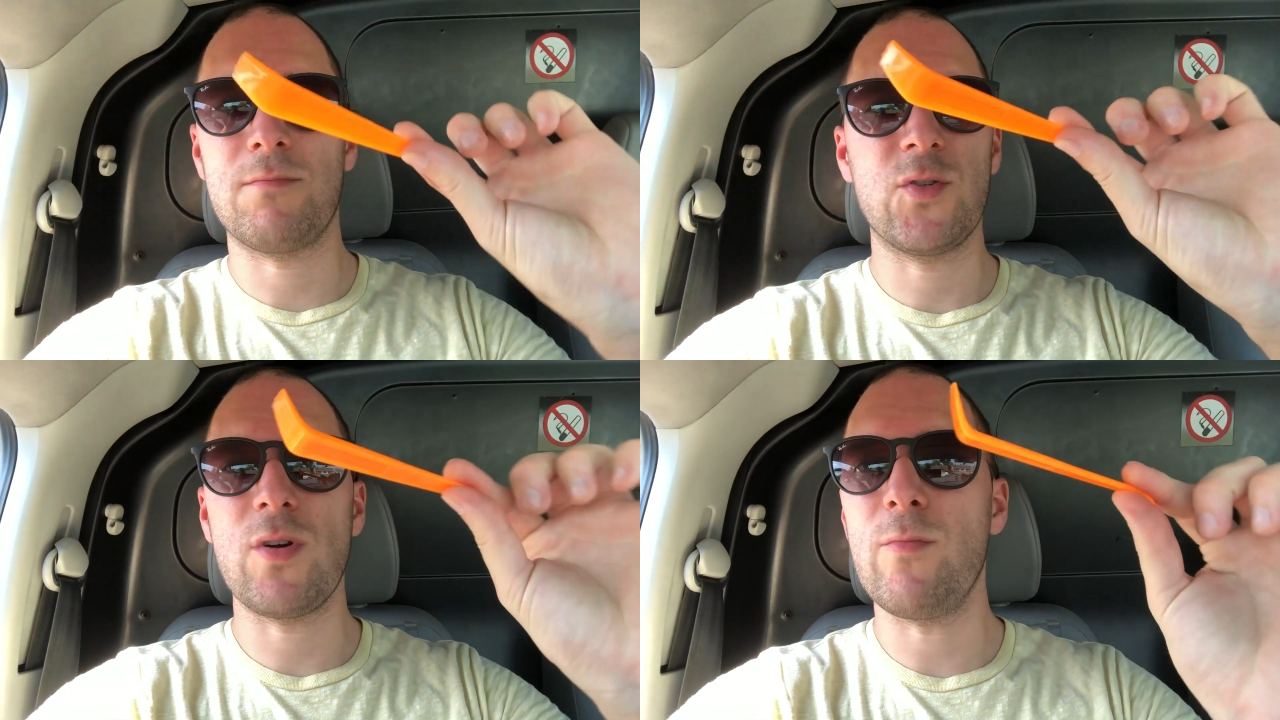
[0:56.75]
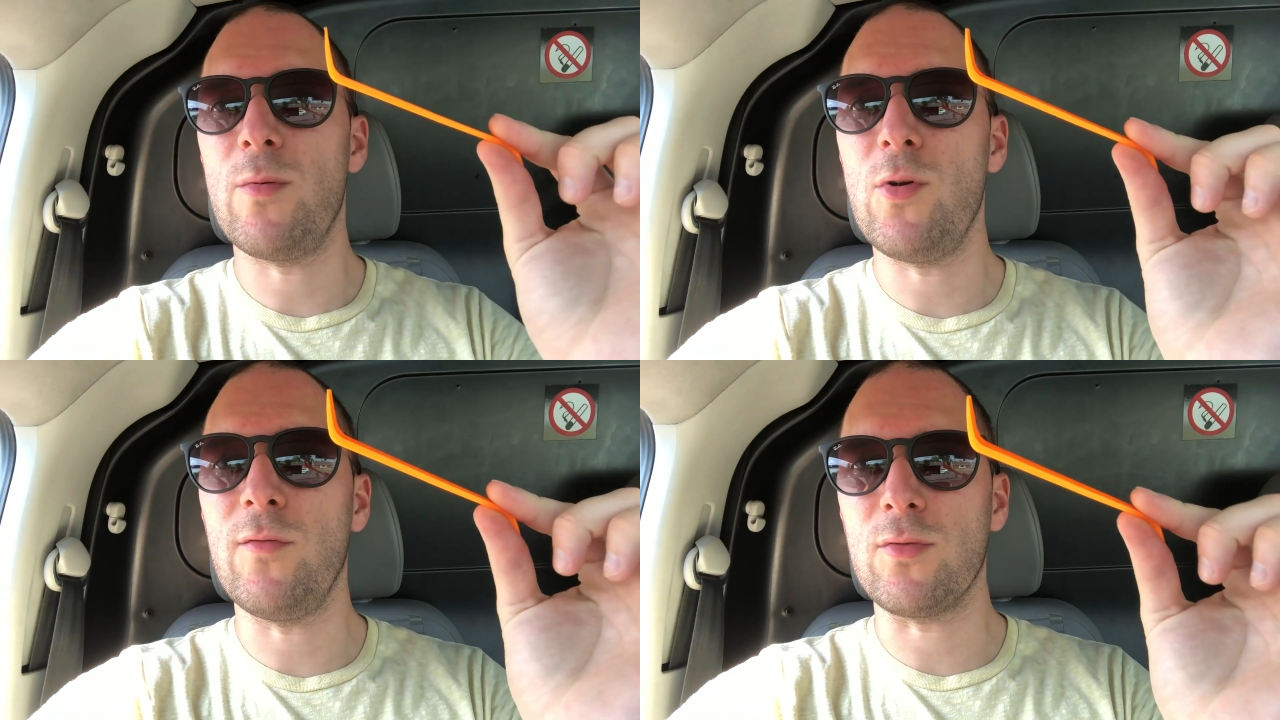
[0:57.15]
trim
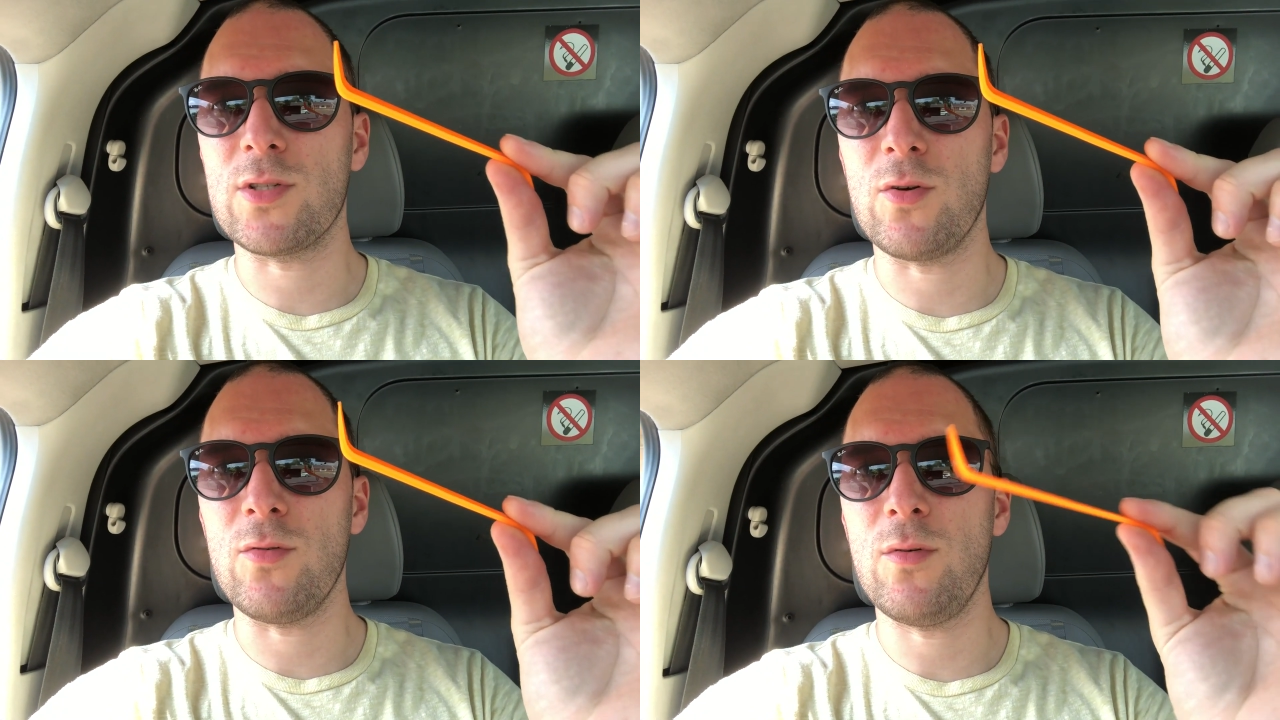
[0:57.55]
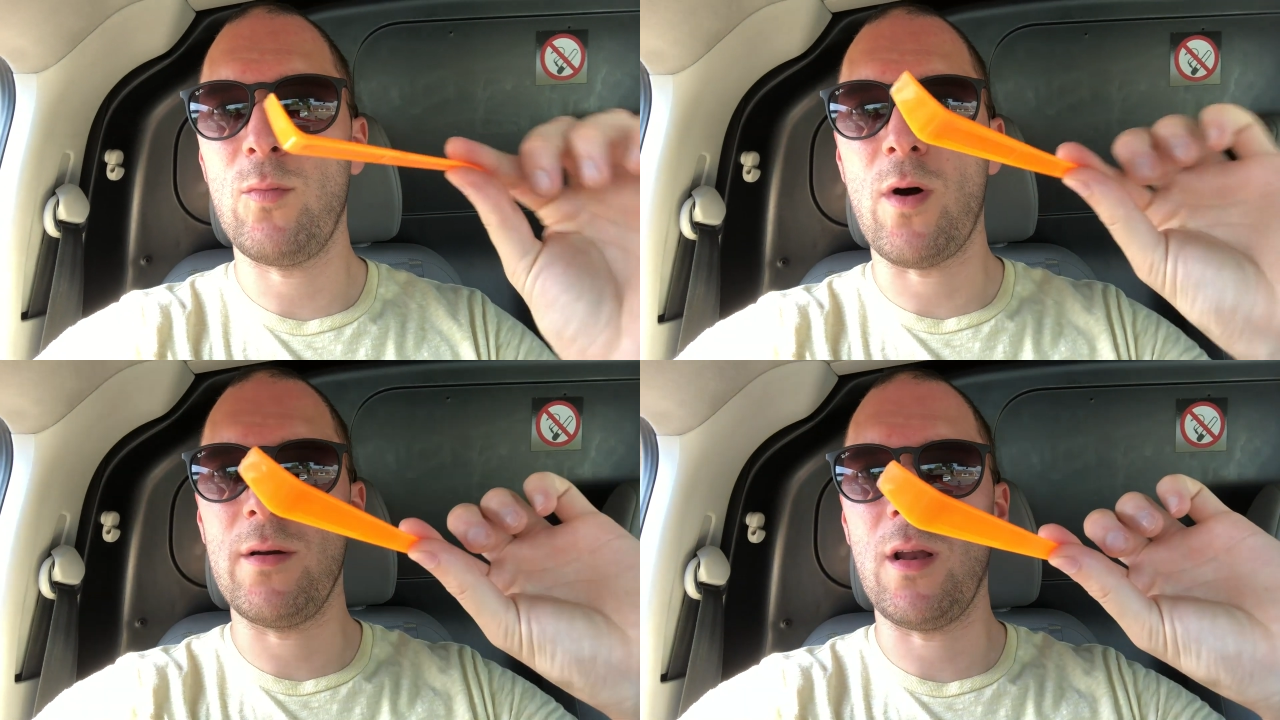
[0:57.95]
removal tool,
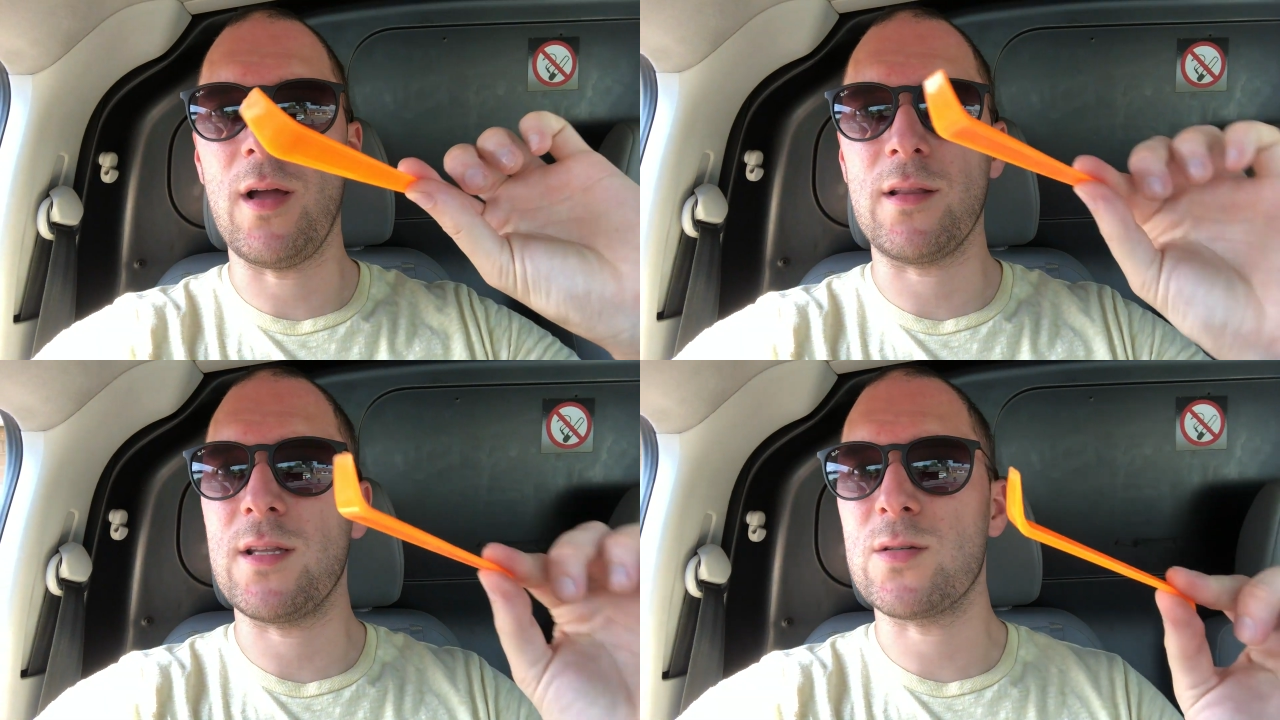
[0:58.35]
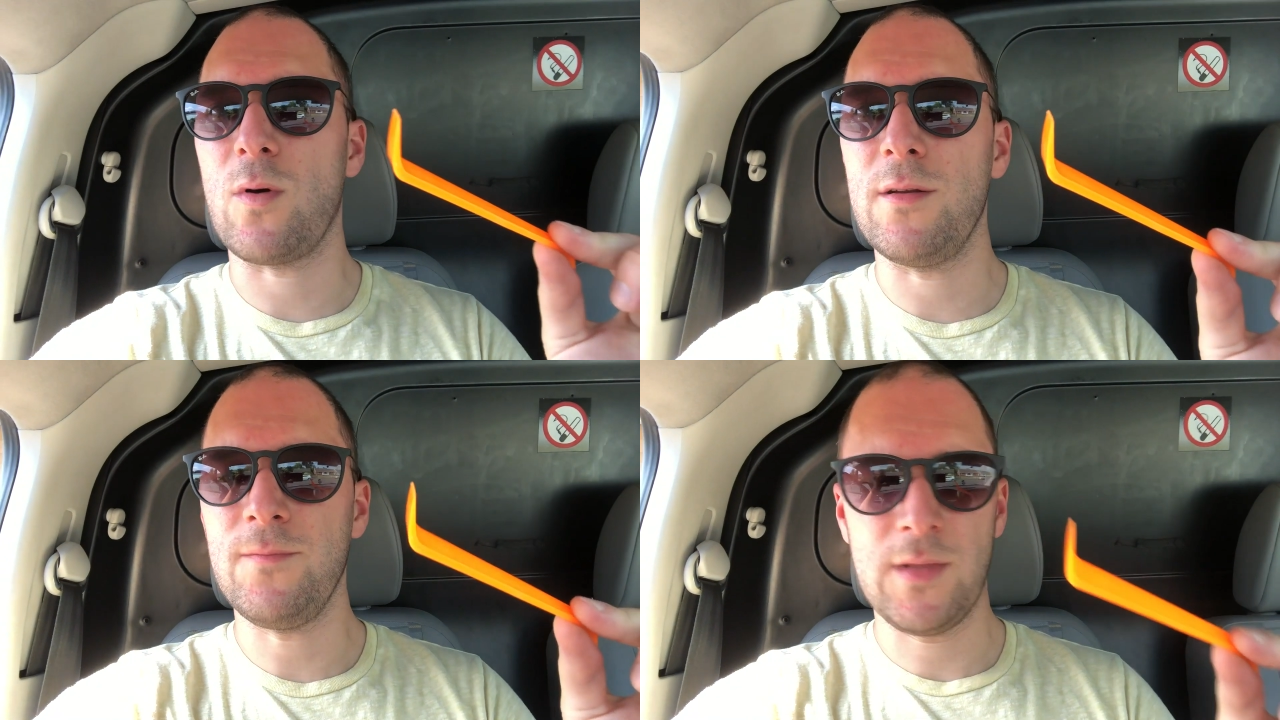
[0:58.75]
one like this
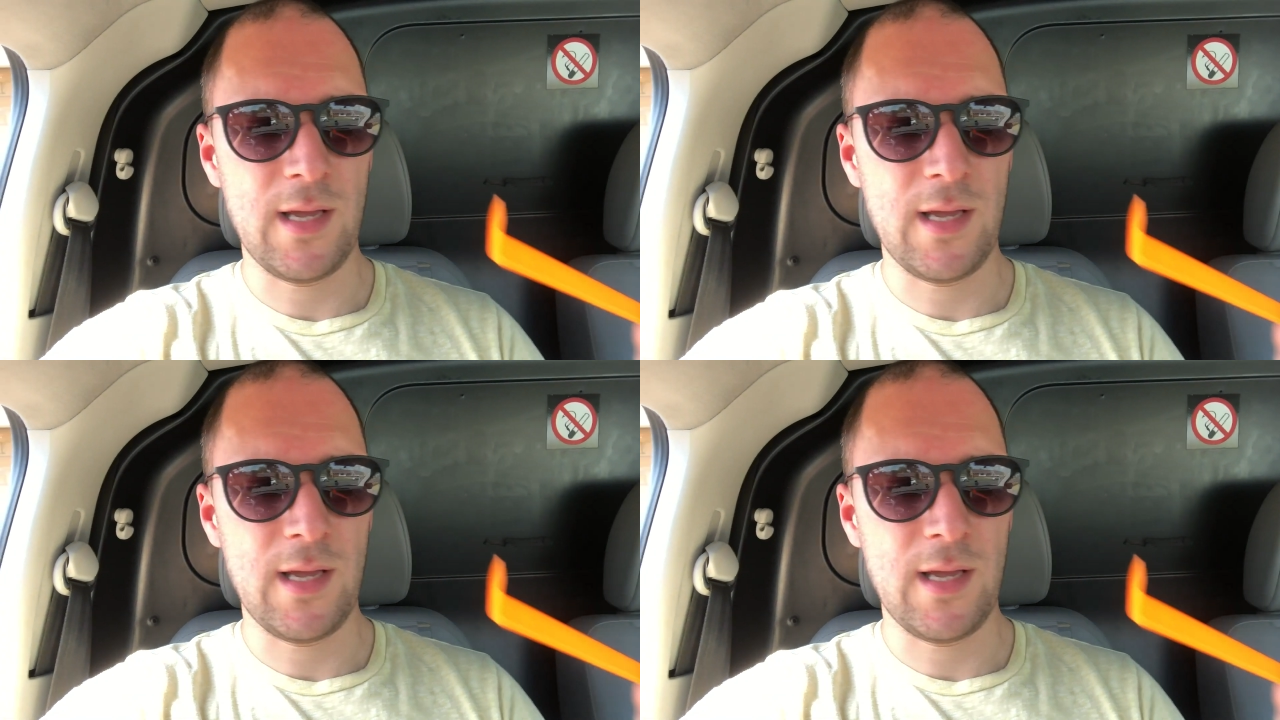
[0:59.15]
one,